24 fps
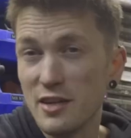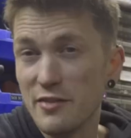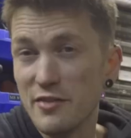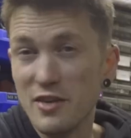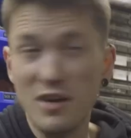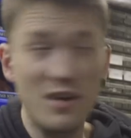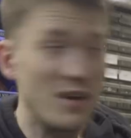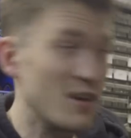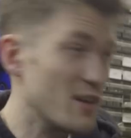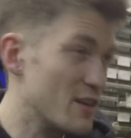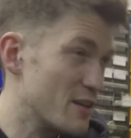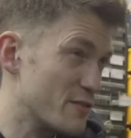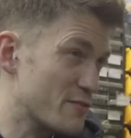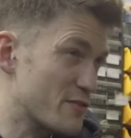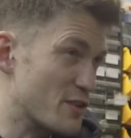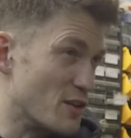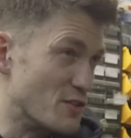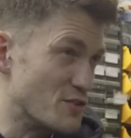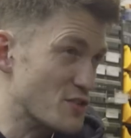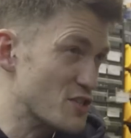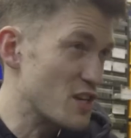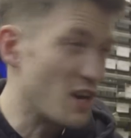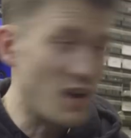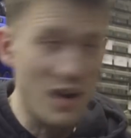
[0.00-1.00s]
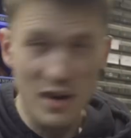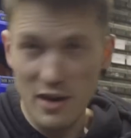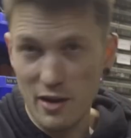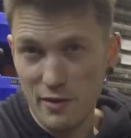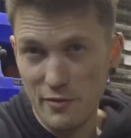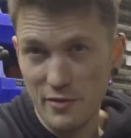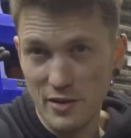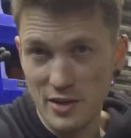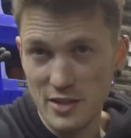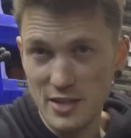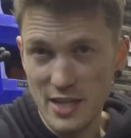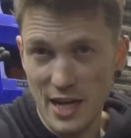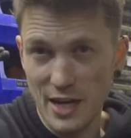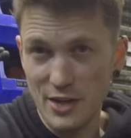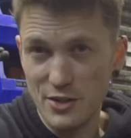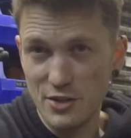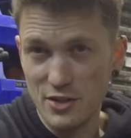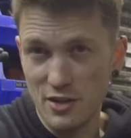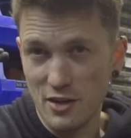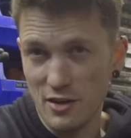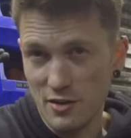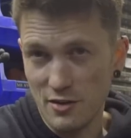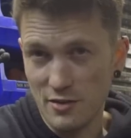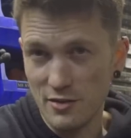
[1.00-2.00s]
I've kind of gone slightly off on a
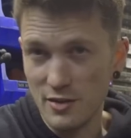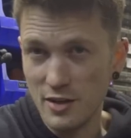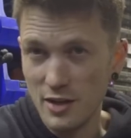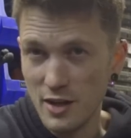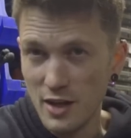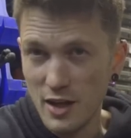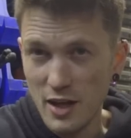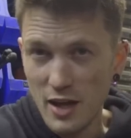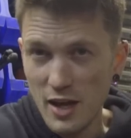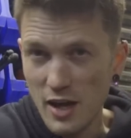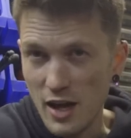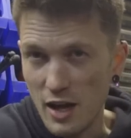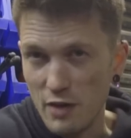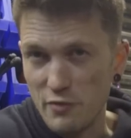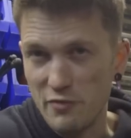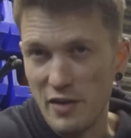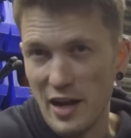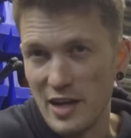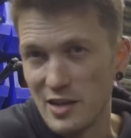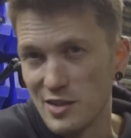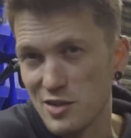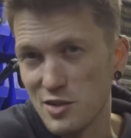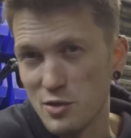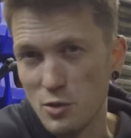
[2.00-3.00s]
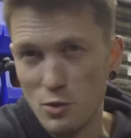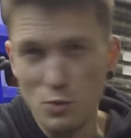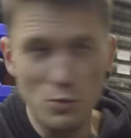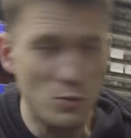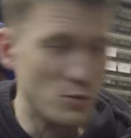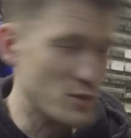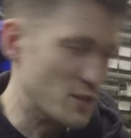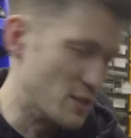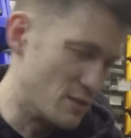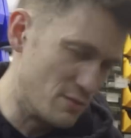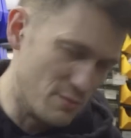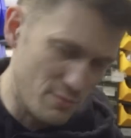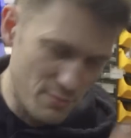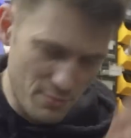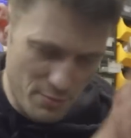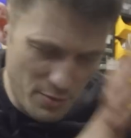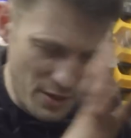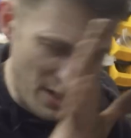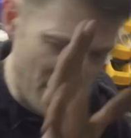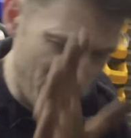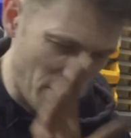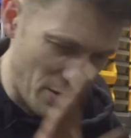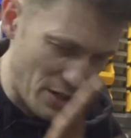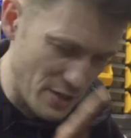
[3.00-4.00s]
tangent on advanced tools, but
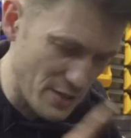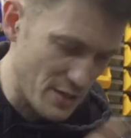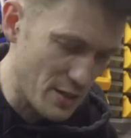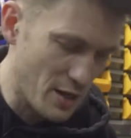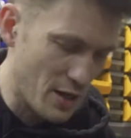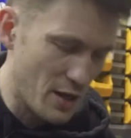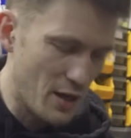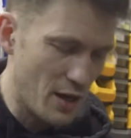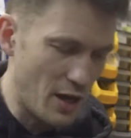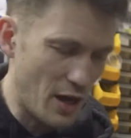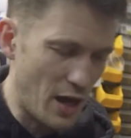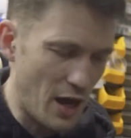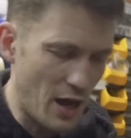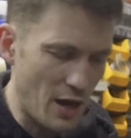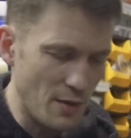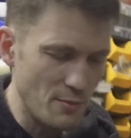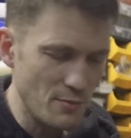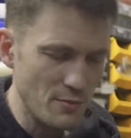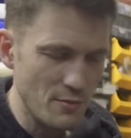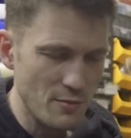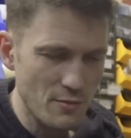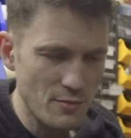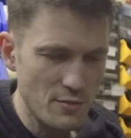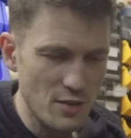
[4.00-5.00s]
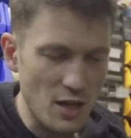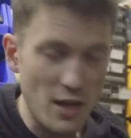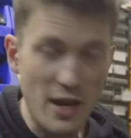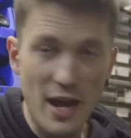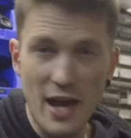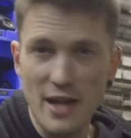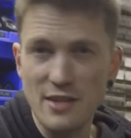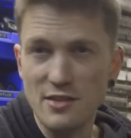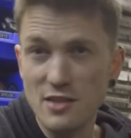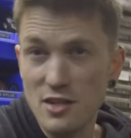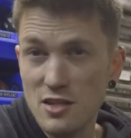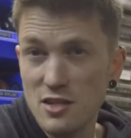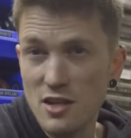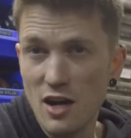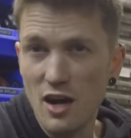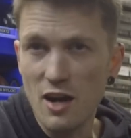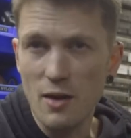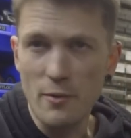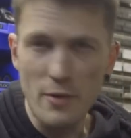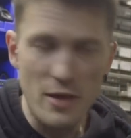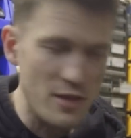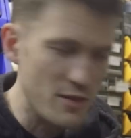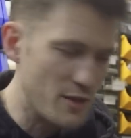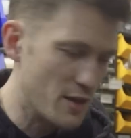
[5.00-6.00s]
never mind. So yeah, to
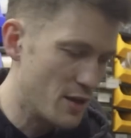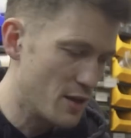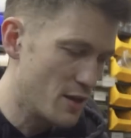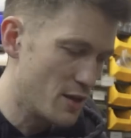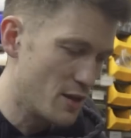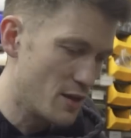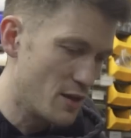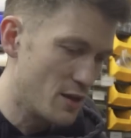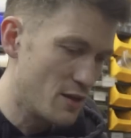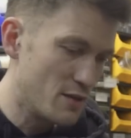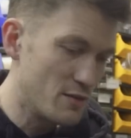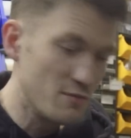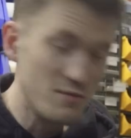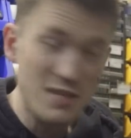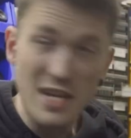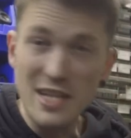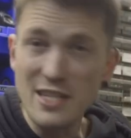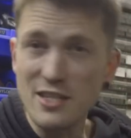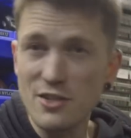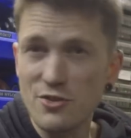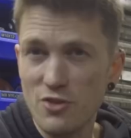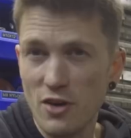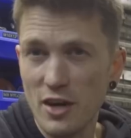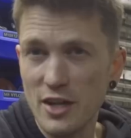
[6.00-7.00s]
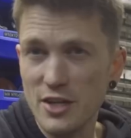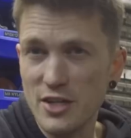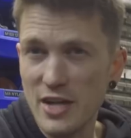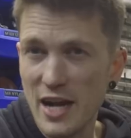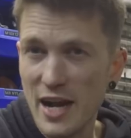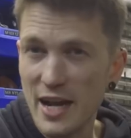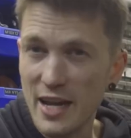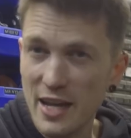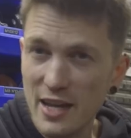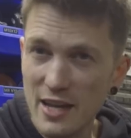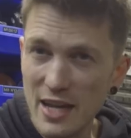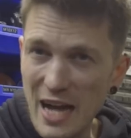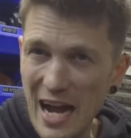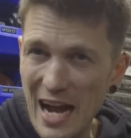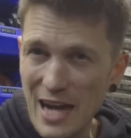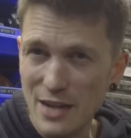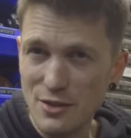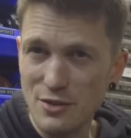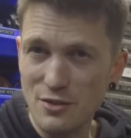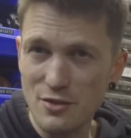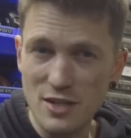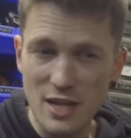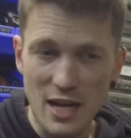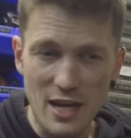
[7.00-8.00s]
start with, decent trolley jack,
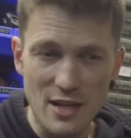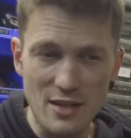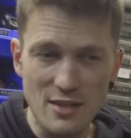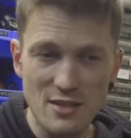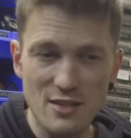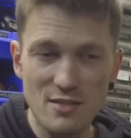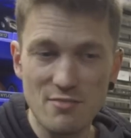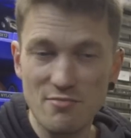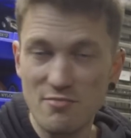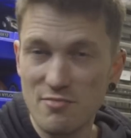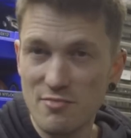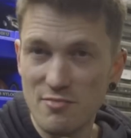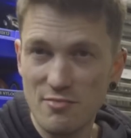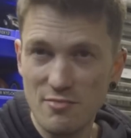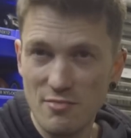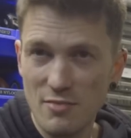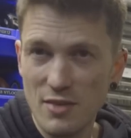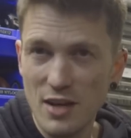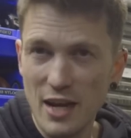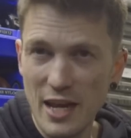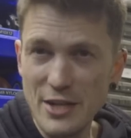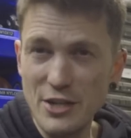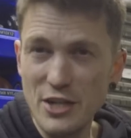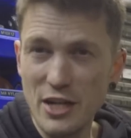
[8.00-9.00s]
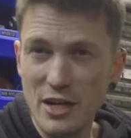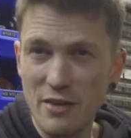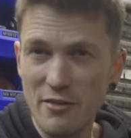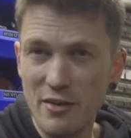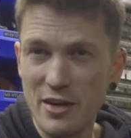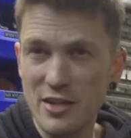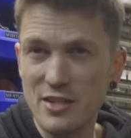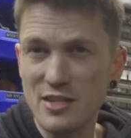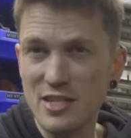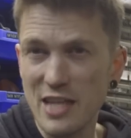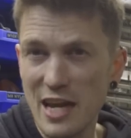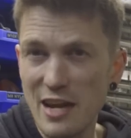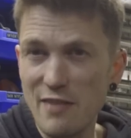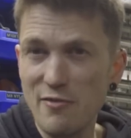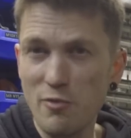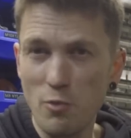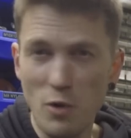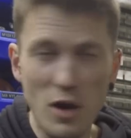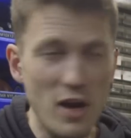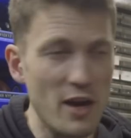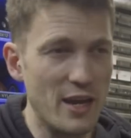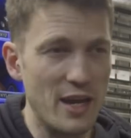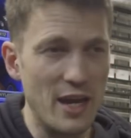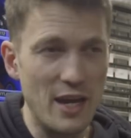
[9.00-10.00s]
axle stands. At least you're in a safe
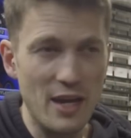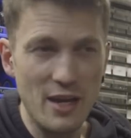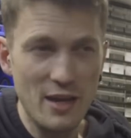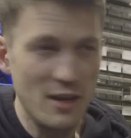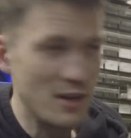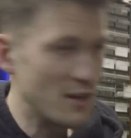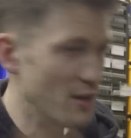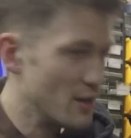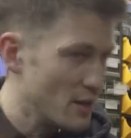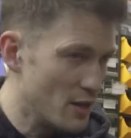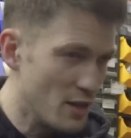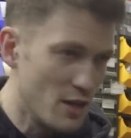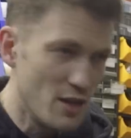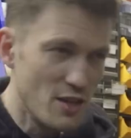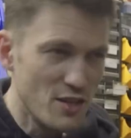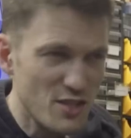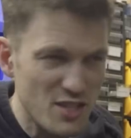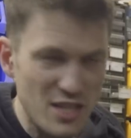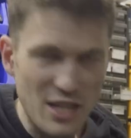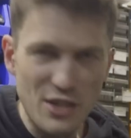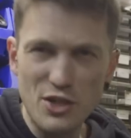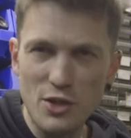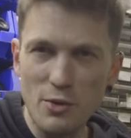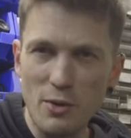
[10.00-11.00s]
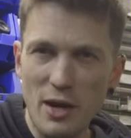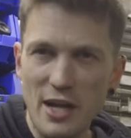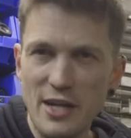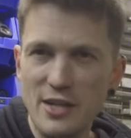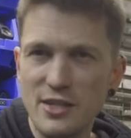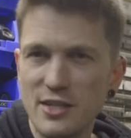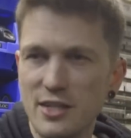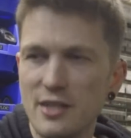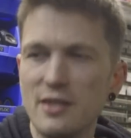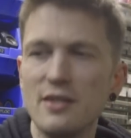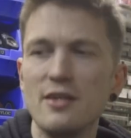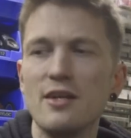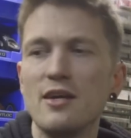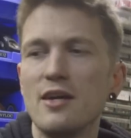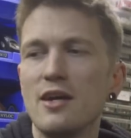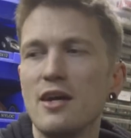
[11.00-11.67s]
working situation.